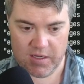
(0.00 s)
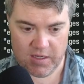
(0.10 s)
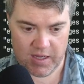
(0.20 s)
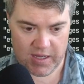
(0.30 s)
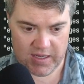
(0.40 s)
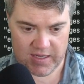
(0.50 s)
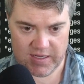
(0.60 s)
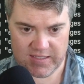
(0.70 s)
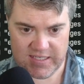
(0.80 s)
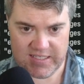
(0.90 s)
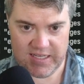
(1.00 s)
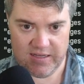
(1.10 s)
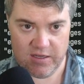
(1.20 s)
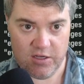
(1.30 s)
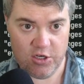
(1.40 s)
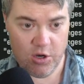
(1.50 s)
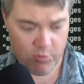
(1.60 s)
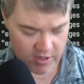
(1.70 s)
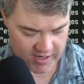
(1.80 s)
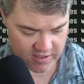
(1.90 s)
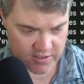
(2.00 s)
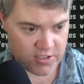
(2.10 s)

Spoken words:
so let's see. No more errors,